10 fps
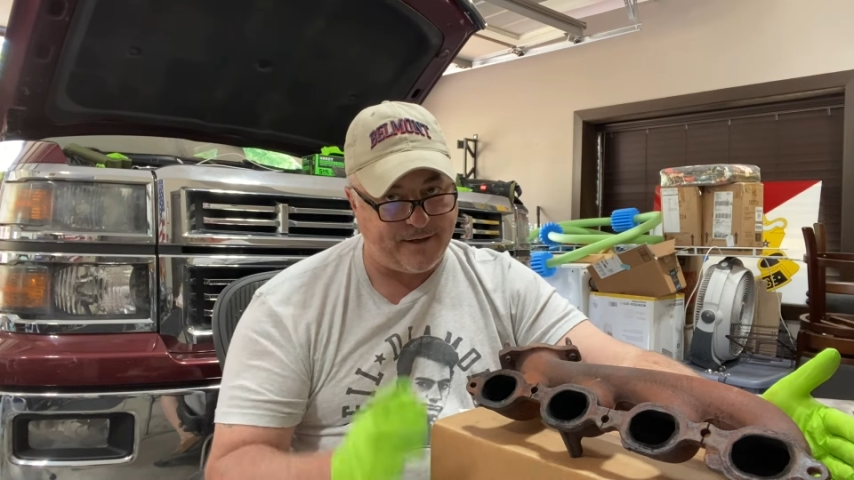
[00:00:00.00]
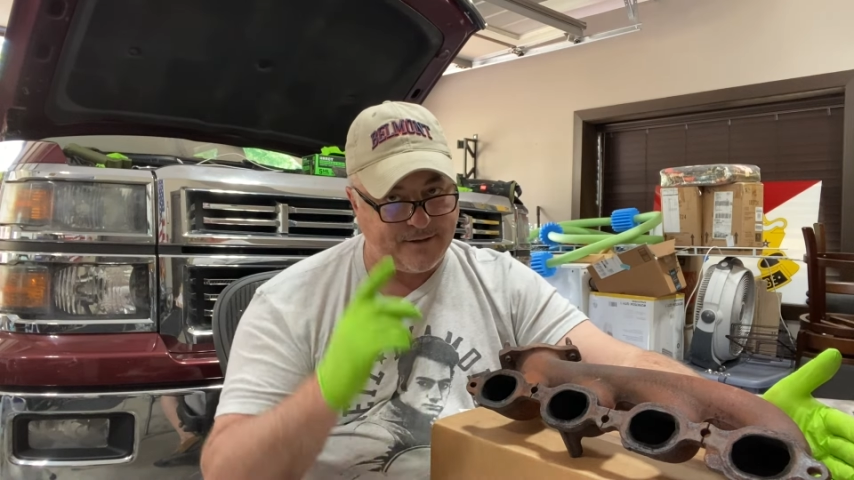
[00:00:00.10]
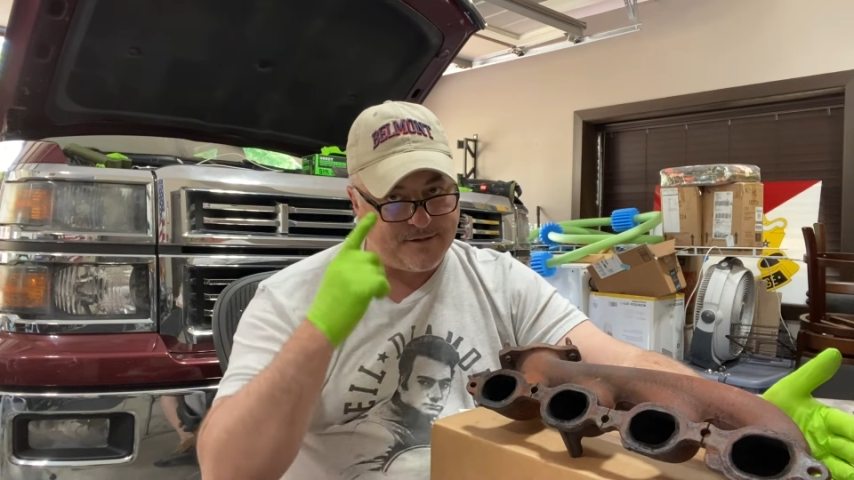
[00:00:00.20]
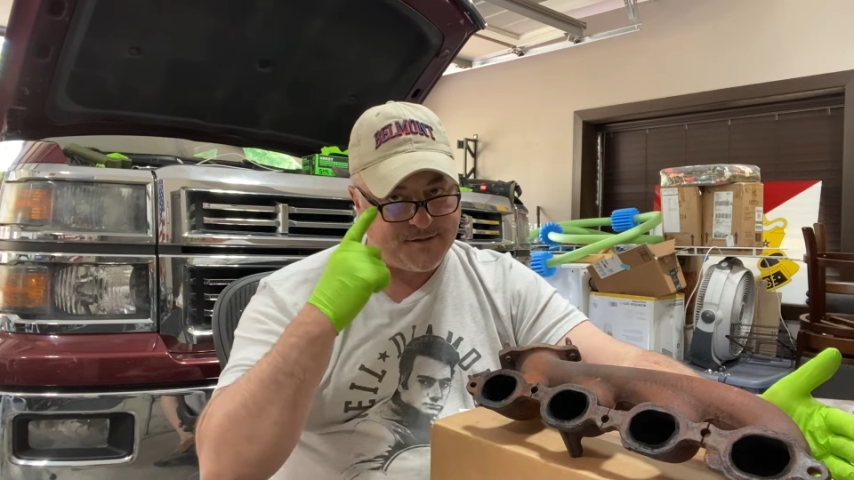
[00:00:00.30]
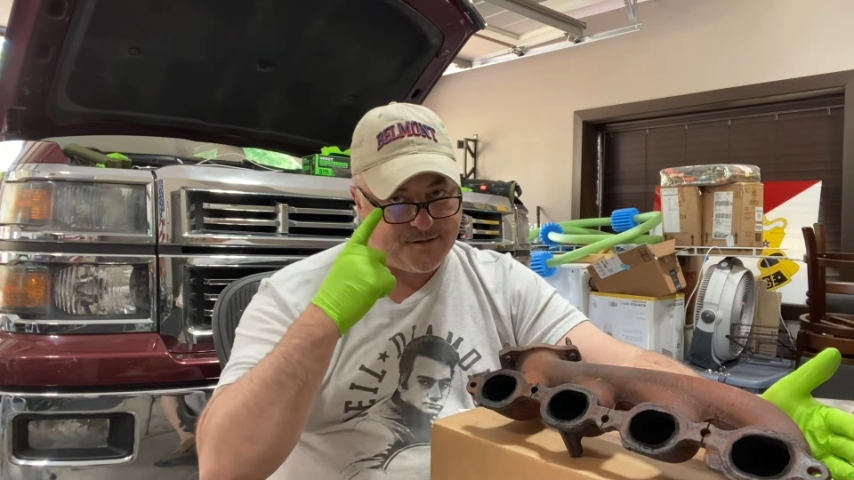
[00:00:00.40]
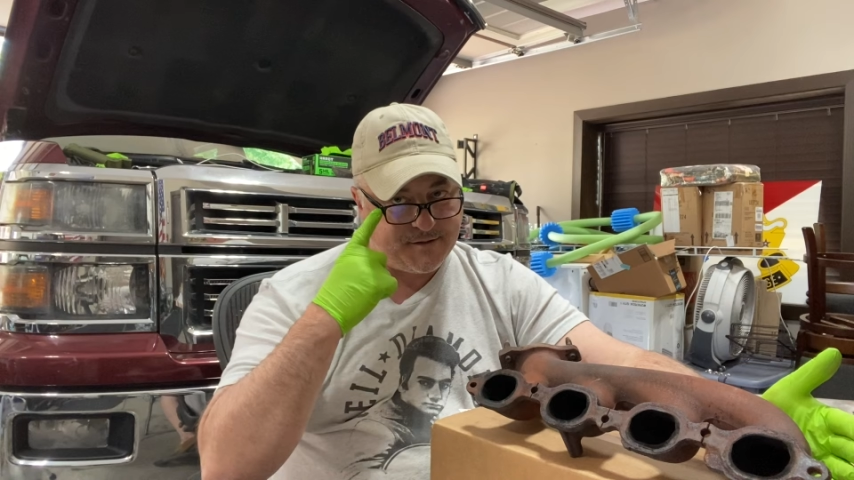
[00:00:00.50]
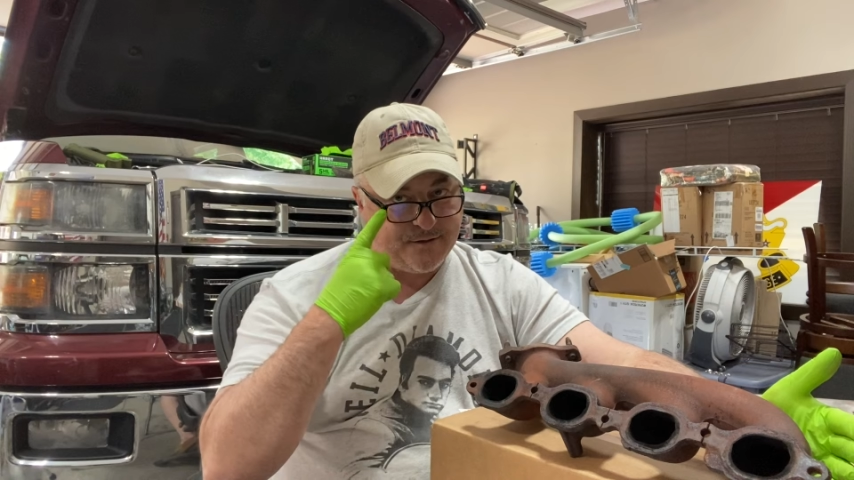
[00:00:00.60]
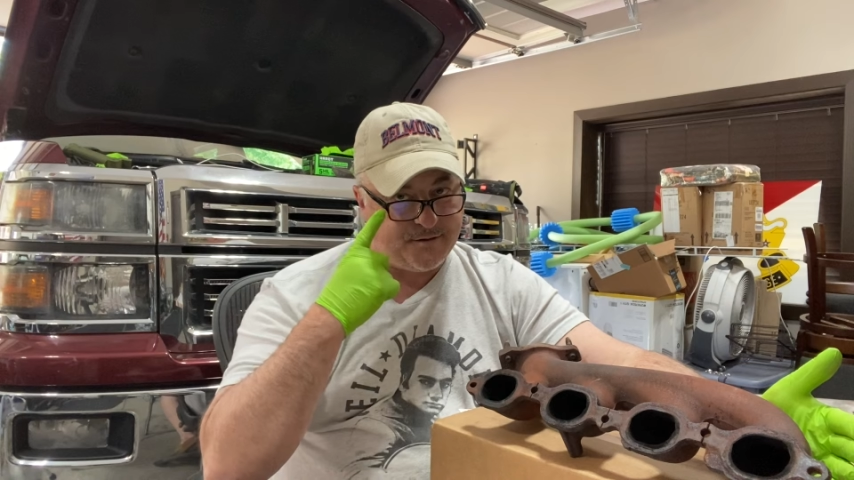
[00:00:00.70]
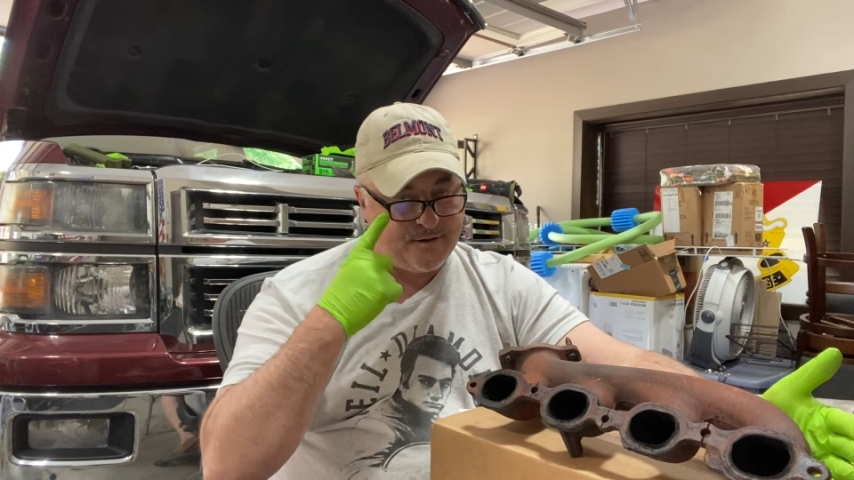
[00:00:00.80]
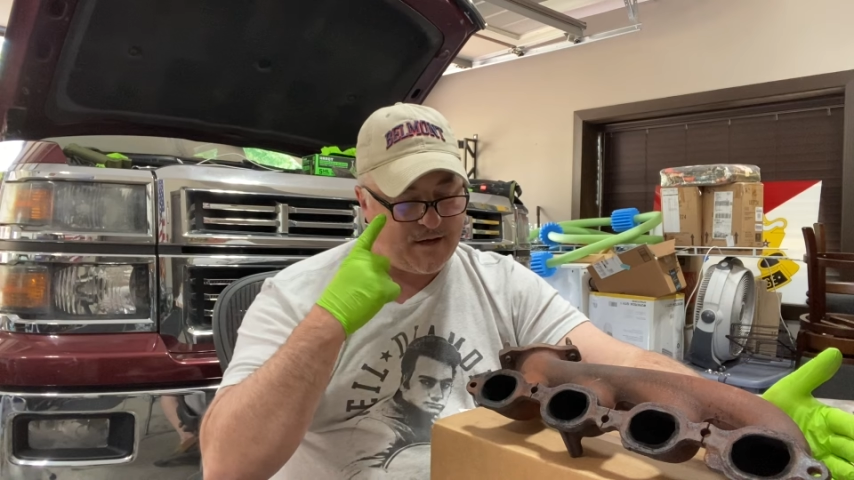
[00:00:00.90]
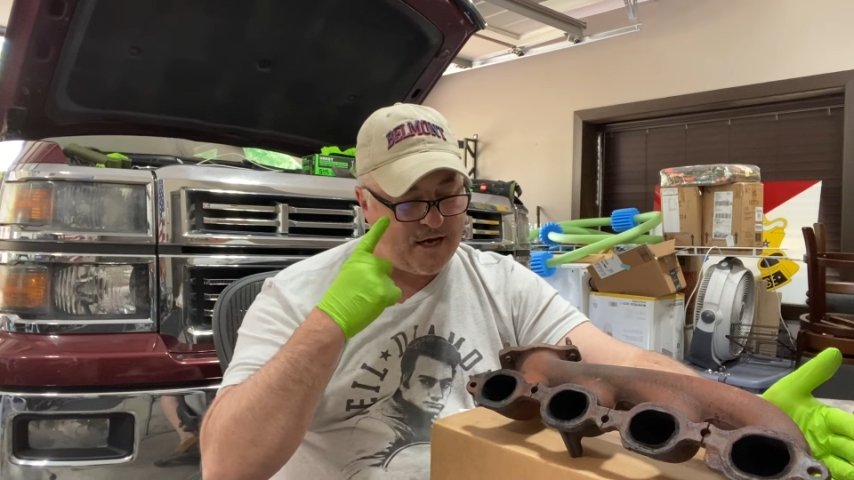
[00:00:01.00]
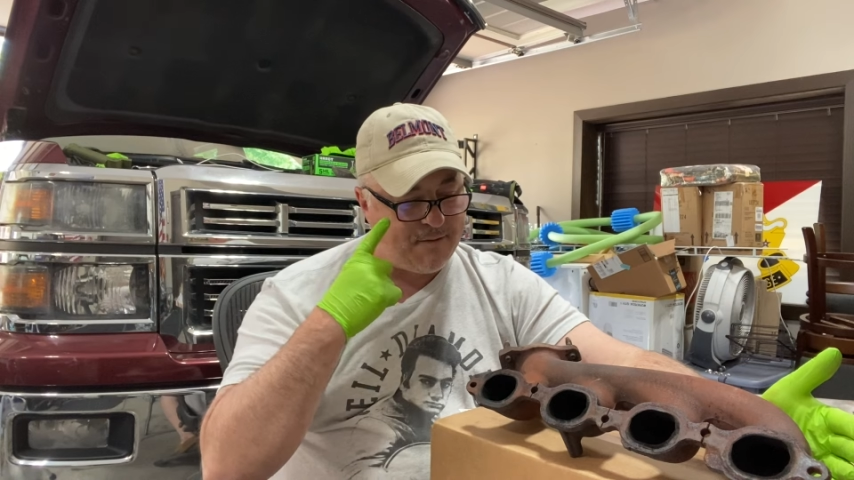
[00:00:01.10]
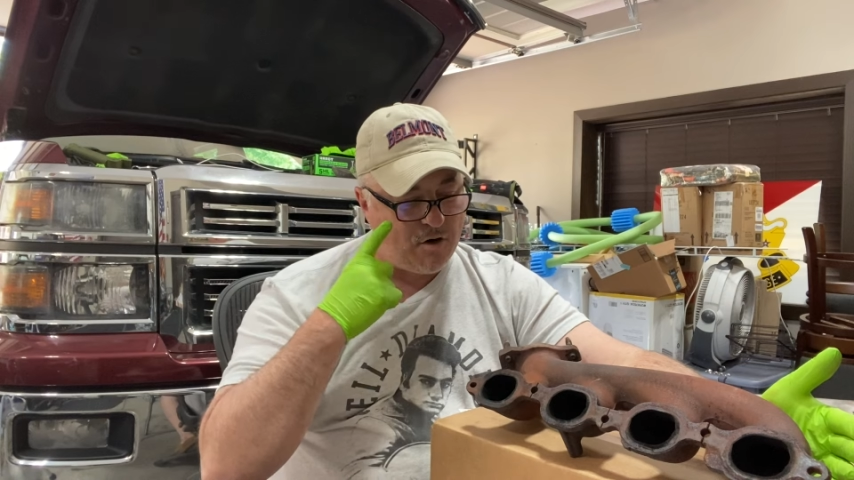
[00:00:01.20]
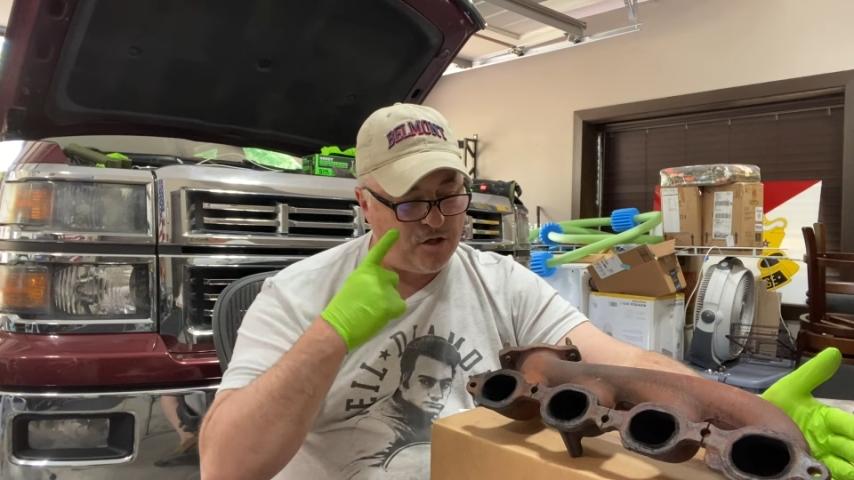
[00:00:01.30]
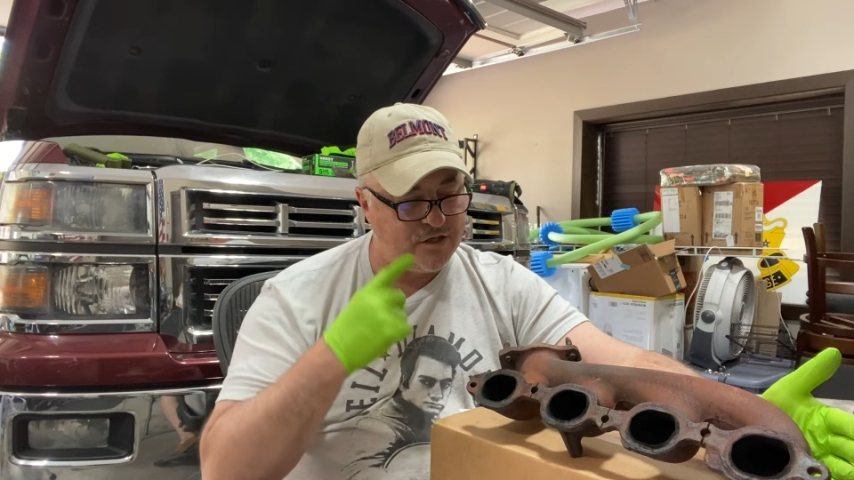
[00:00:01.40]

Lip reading: Because, the eyeball